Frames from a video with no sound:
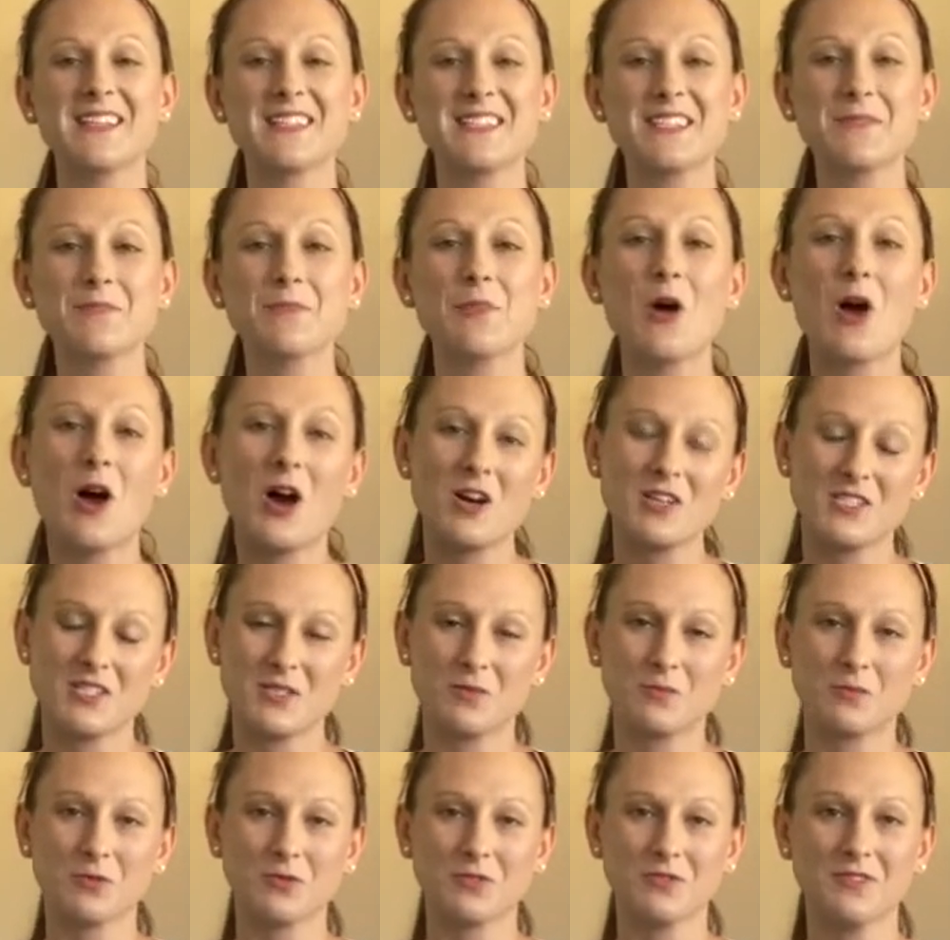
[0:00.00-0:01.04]
Is it
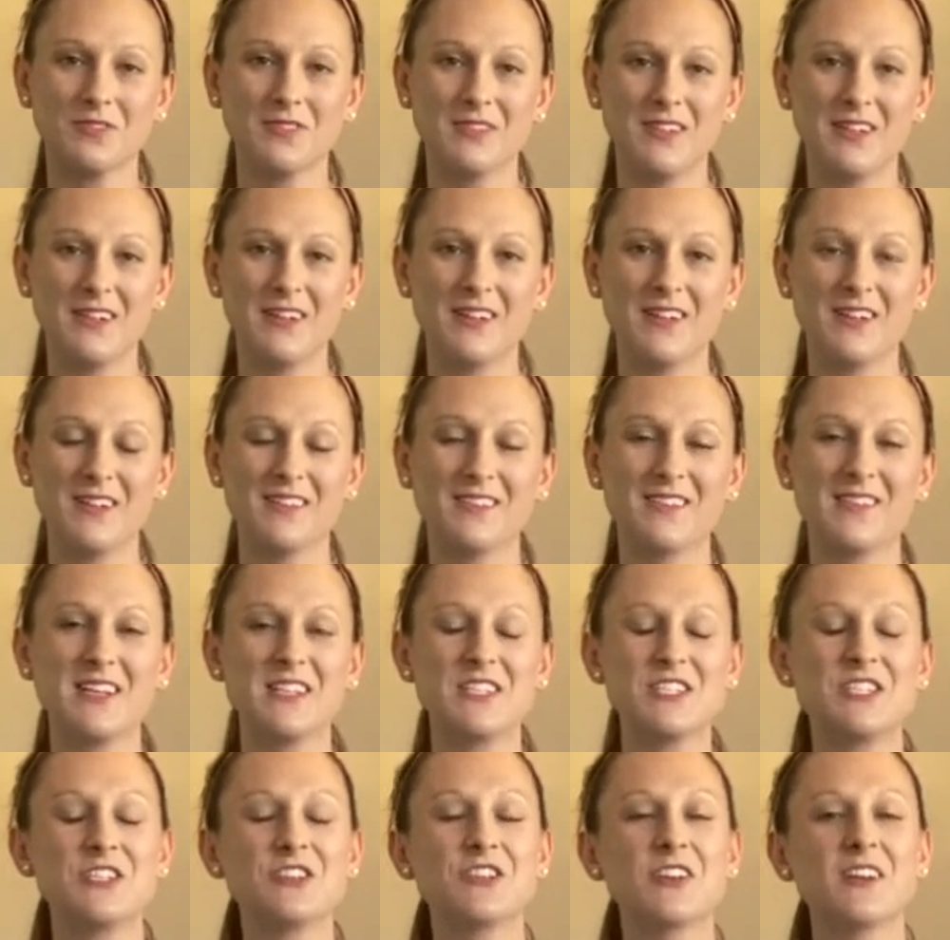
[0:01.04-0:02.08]
possible
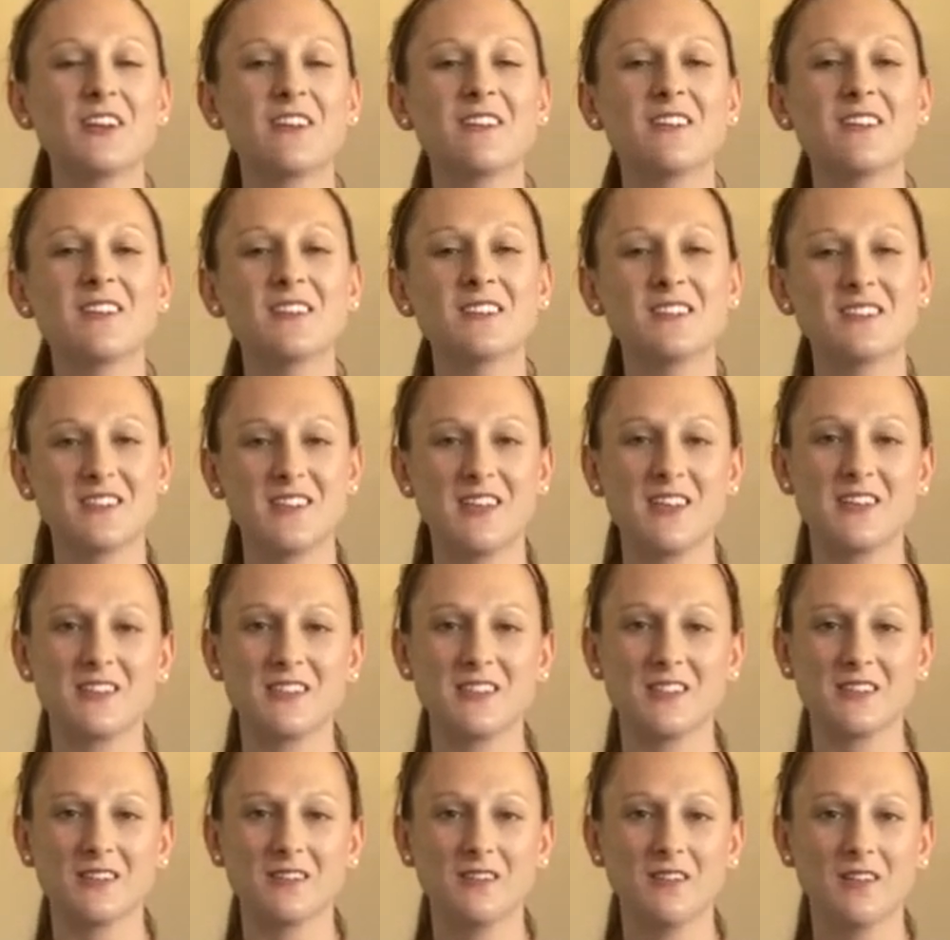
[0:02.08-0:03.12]
that during this
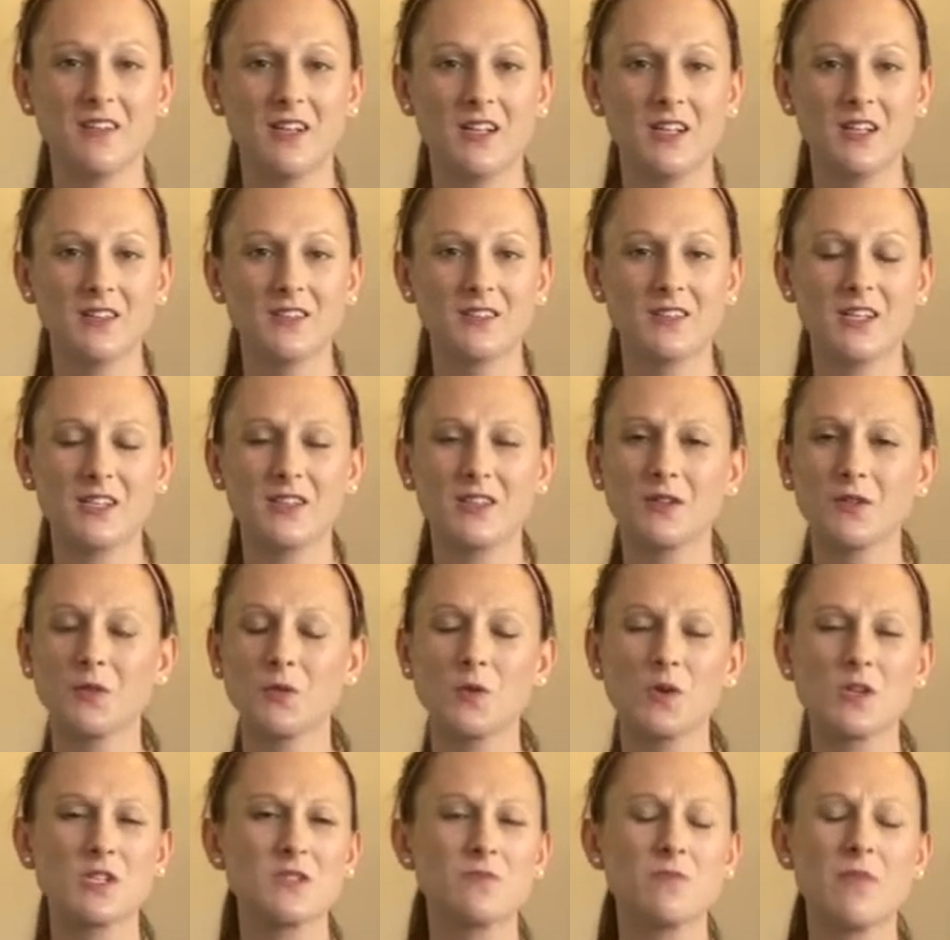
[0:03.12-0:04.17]
season, that
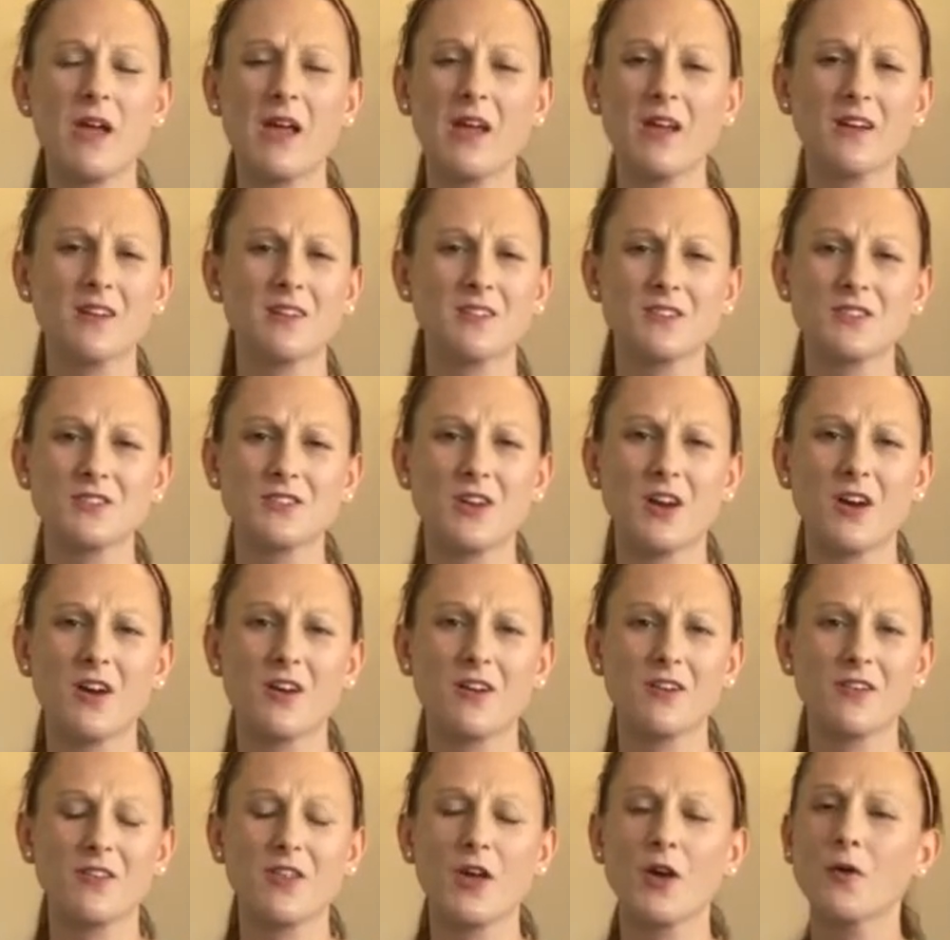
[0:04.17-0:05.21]
the Lord's main
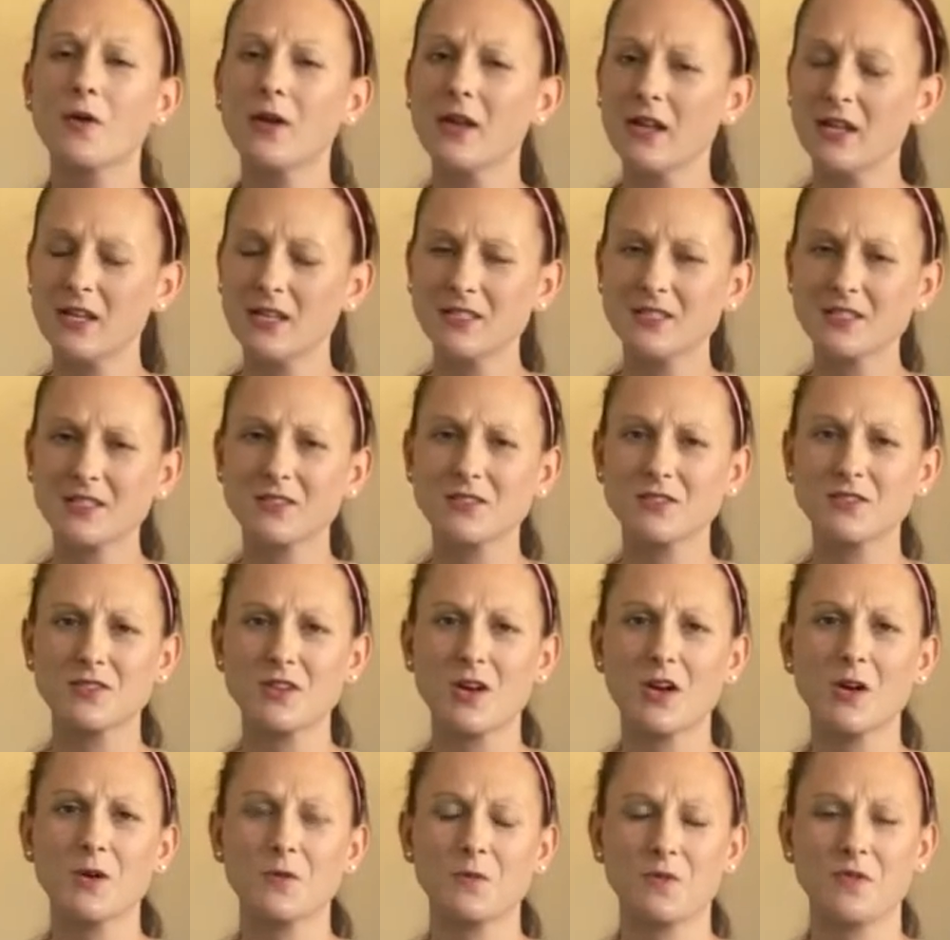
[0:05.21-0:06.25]
concern, though He is
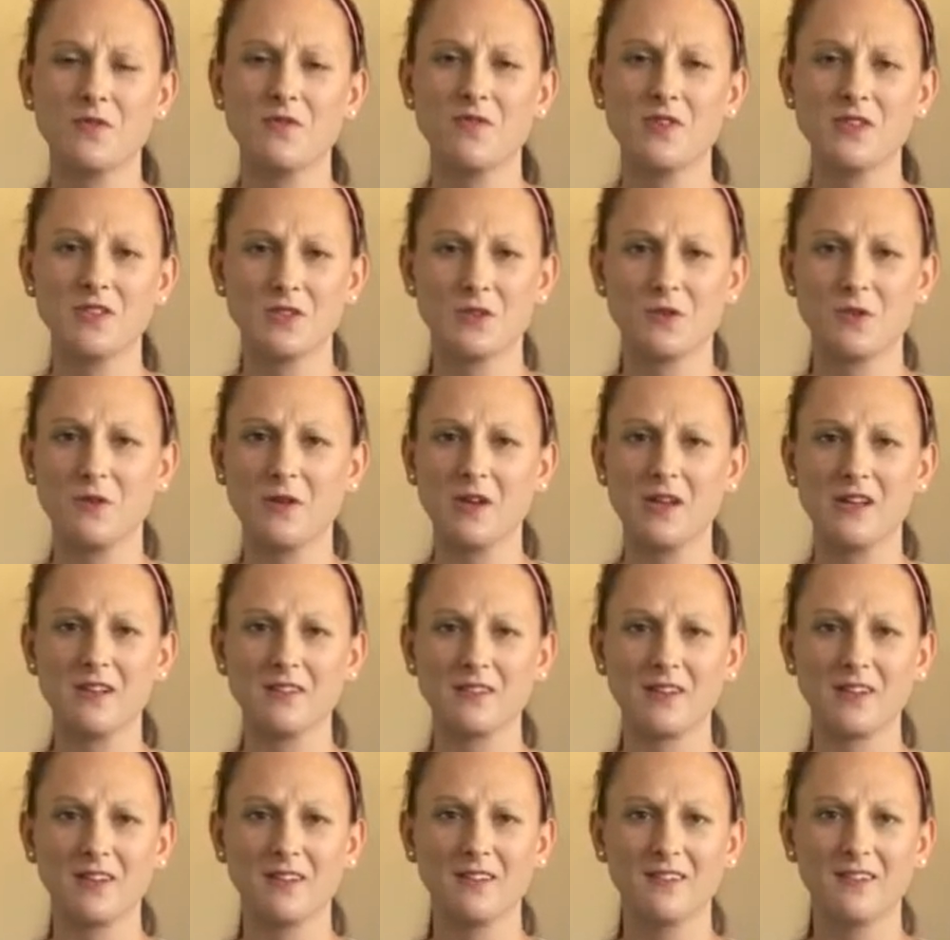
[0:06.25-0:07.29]
concerned with physical
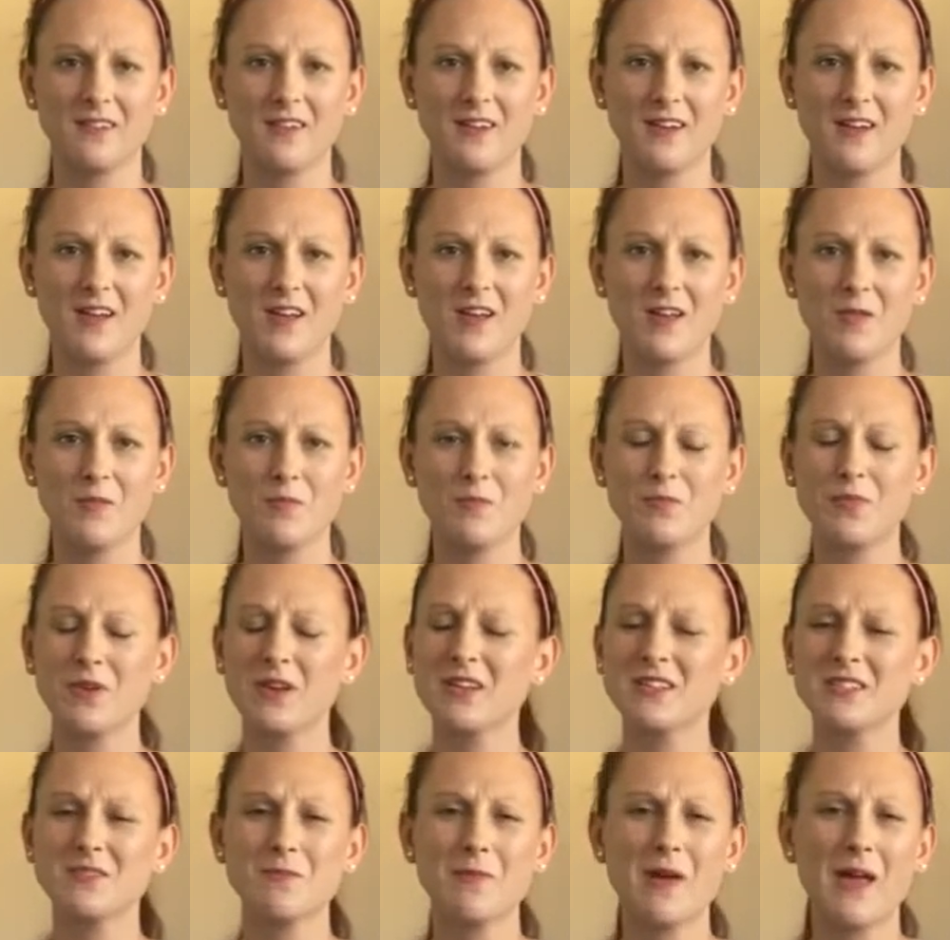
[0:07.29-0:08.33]
healing,
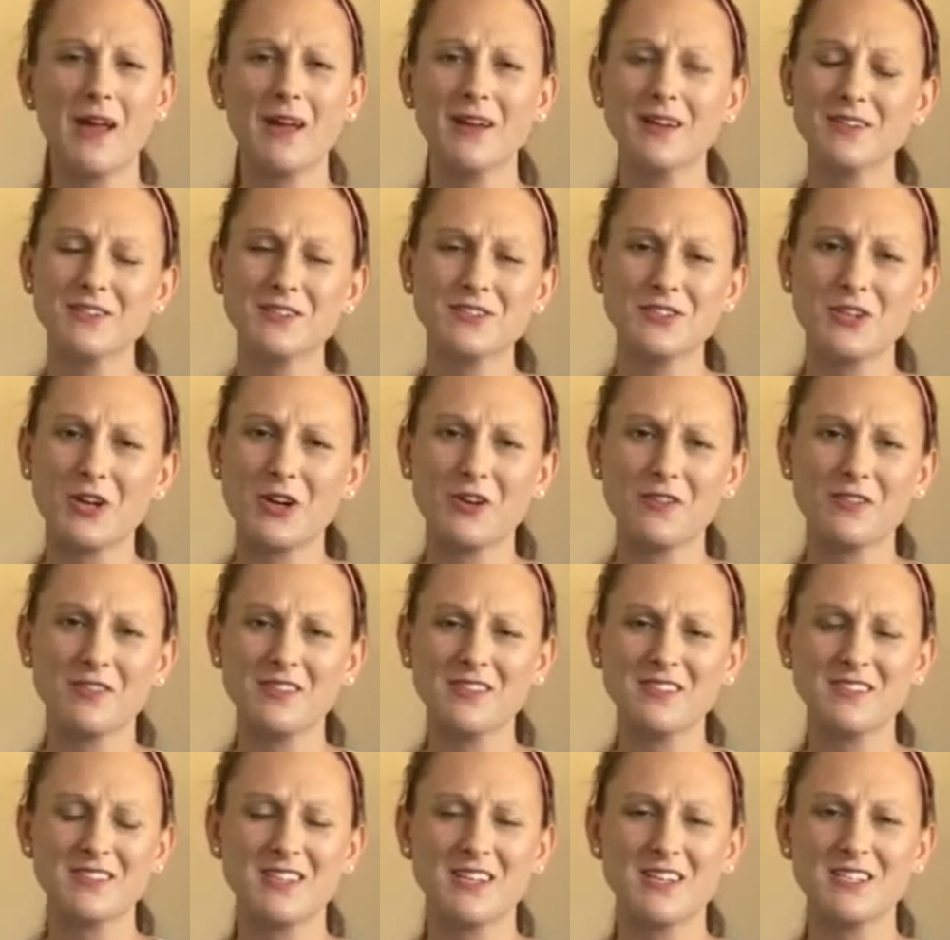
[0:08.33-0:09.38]
but His main concern
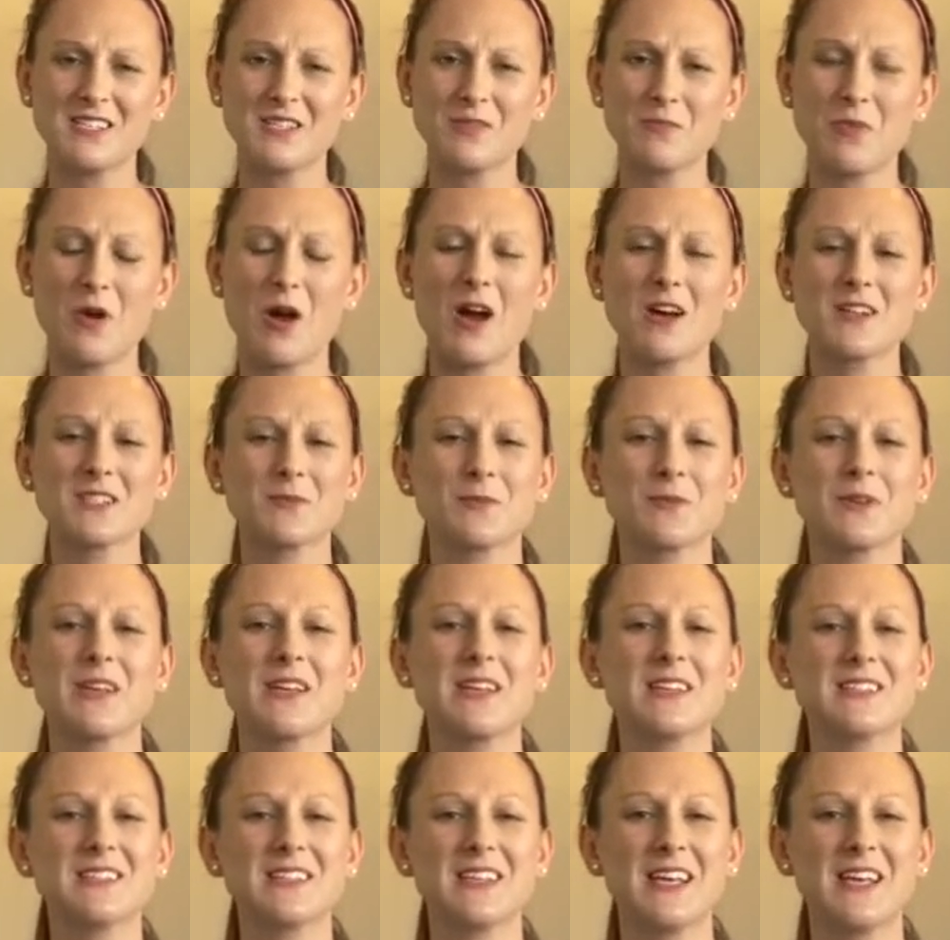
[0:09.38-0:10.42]
this season
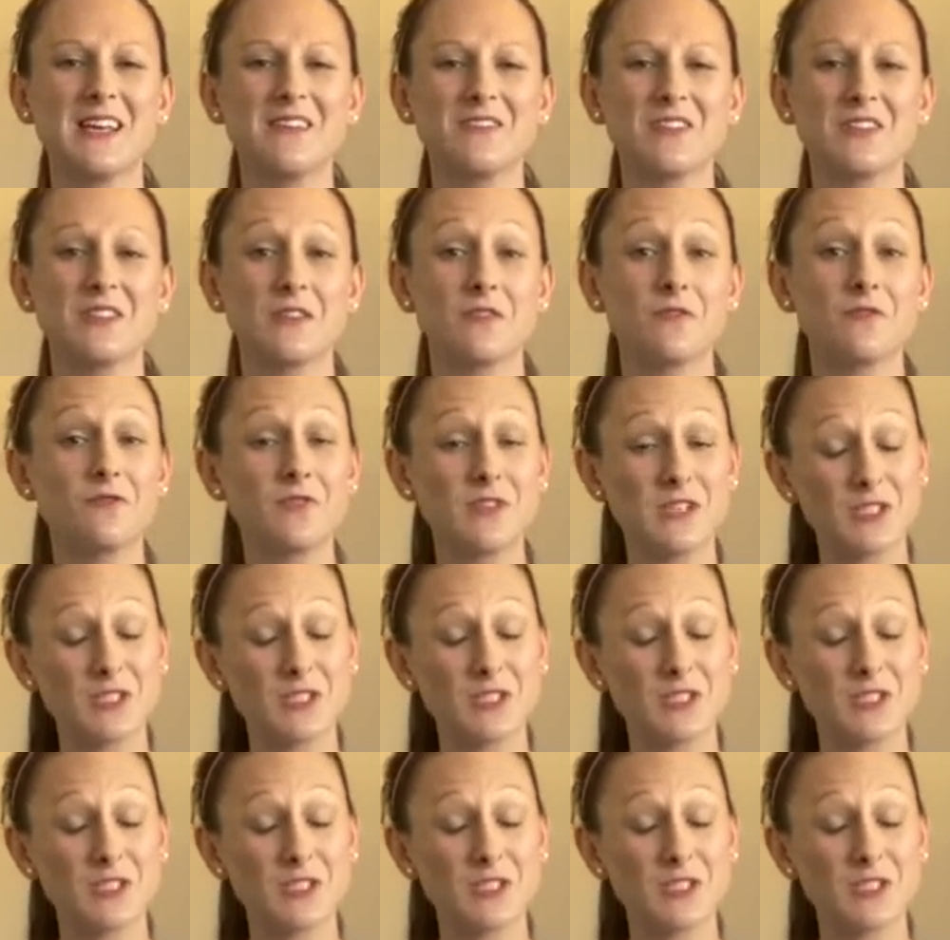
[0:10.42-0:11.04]
possibly isn't even the